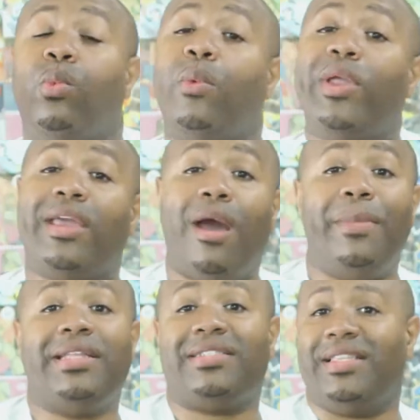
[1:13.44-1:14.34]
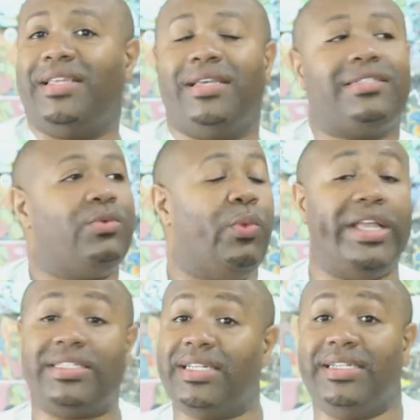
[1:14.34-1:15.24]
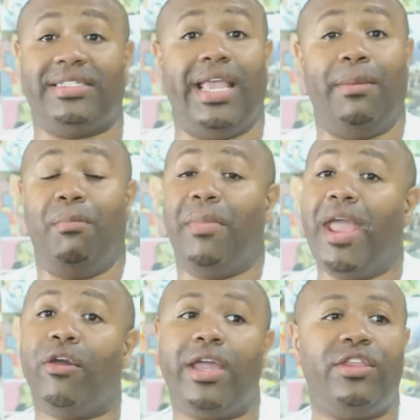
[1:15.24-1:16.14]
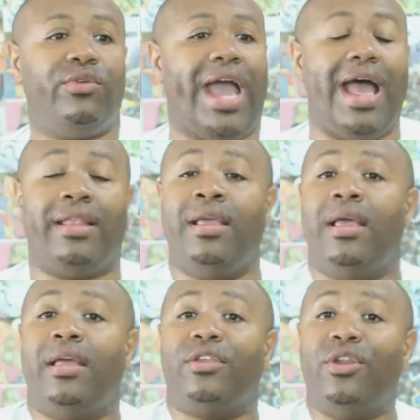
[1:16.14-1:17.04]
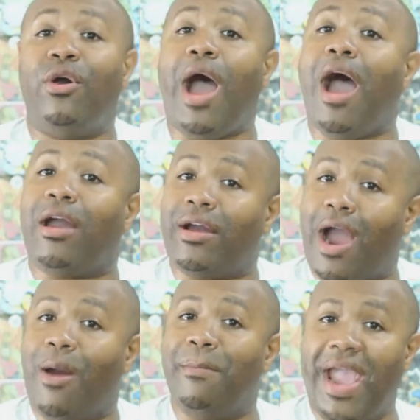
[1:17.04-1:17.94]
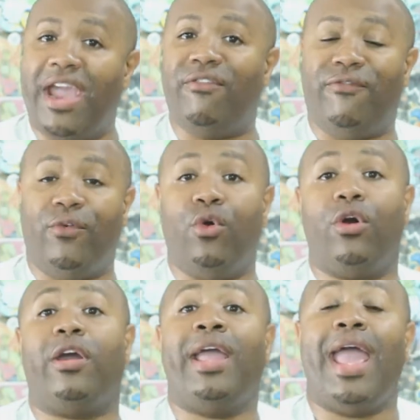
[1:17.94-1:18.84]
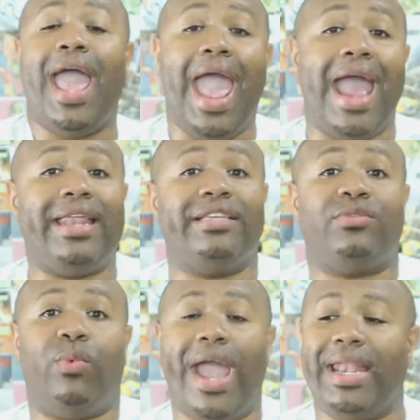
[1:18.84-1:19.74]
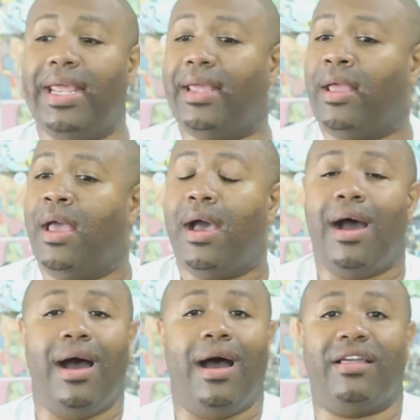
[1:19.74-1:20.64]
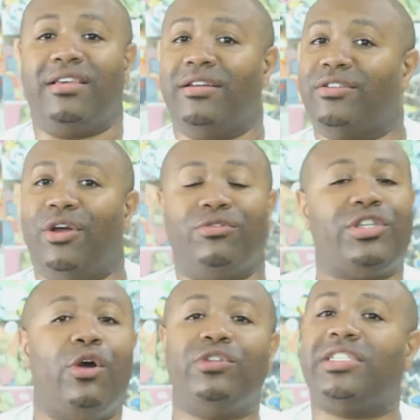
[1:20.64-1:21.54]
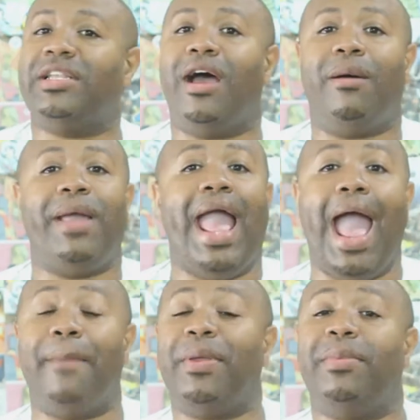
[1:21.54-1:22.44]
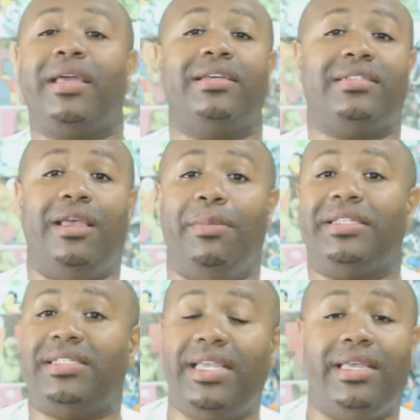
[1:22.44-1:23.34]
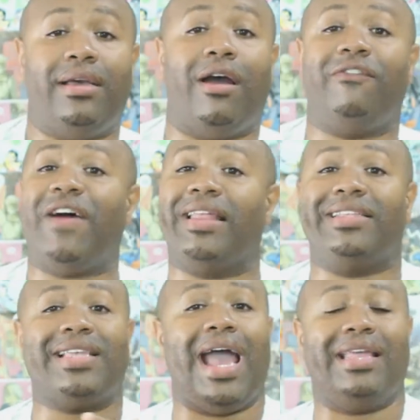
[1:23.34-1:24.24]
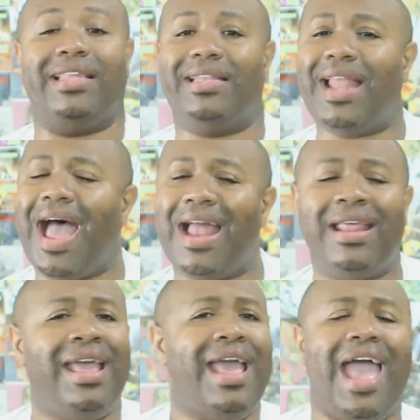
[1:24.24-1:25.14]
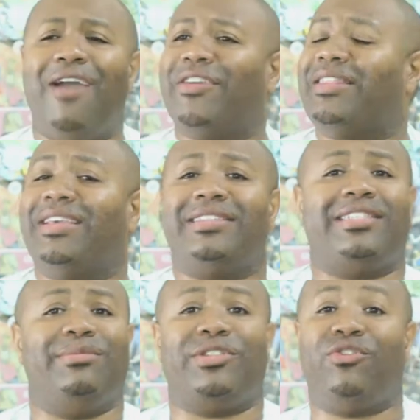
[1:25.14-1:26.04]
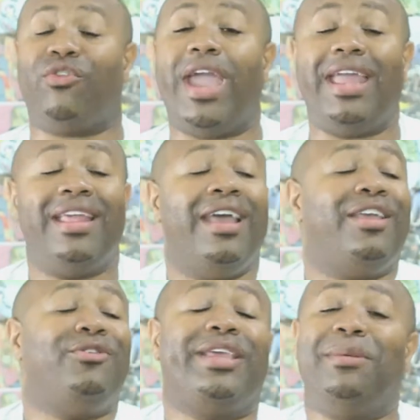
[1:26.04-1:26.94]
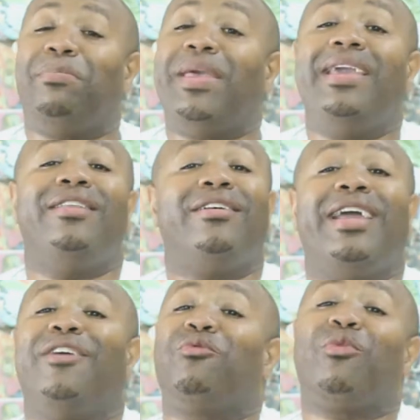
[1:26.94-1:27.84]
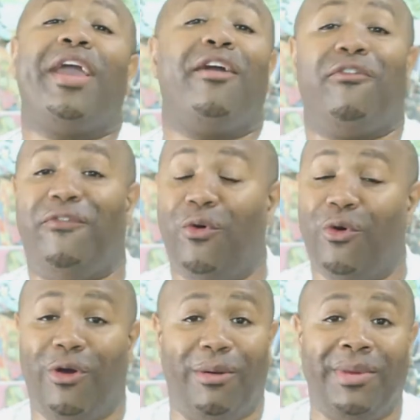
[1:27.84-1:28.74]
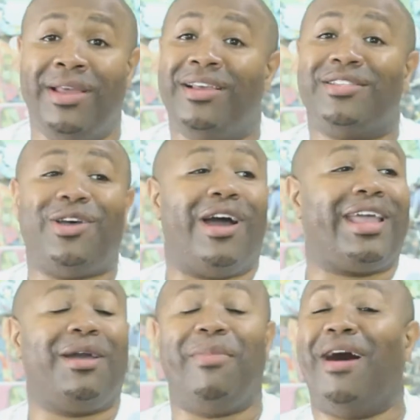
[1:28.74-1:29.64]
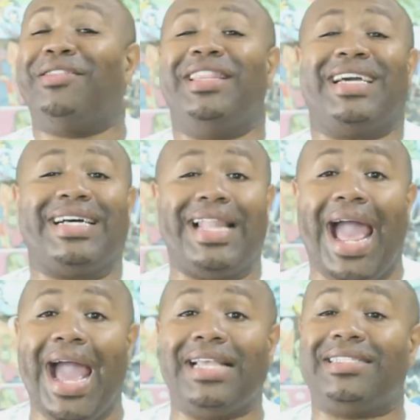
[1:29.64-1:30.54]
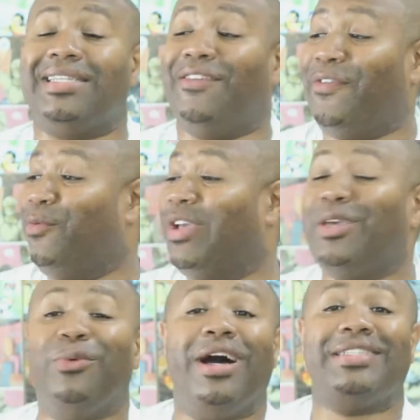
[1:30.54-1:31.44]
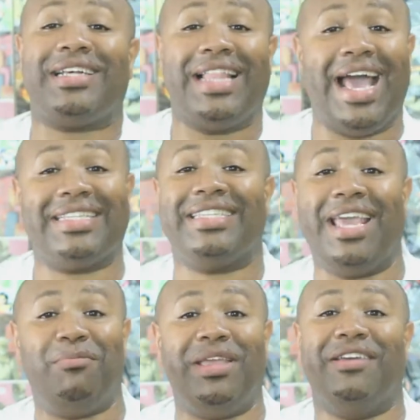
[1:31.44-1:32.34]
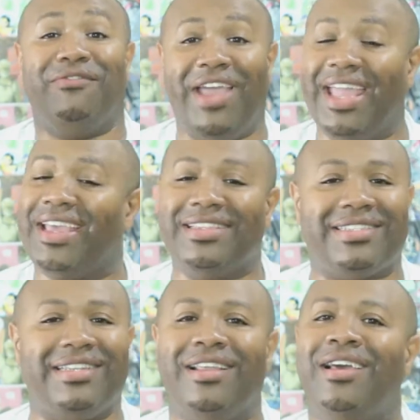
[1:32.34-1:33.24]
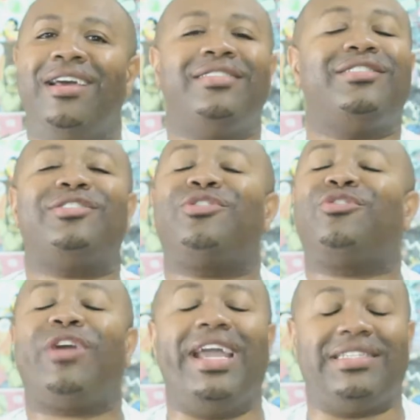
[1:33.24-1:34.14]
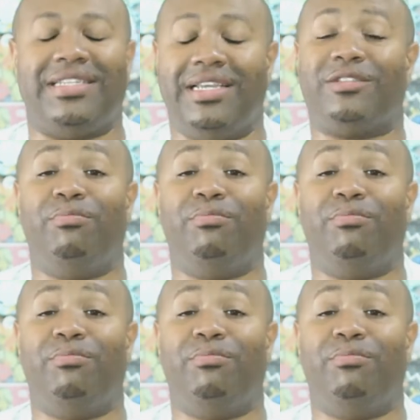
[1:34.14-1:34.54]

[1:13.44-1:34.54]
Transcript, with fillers: When we come into this, Winston is getting married. You got, our main four at his wedding. They're, toasting up, happy because him and Tia are finally tying the knot. Everything seems great. You get Peter in rare form talking about the class and if it really was classy, they'd be in Vegas and just craziness.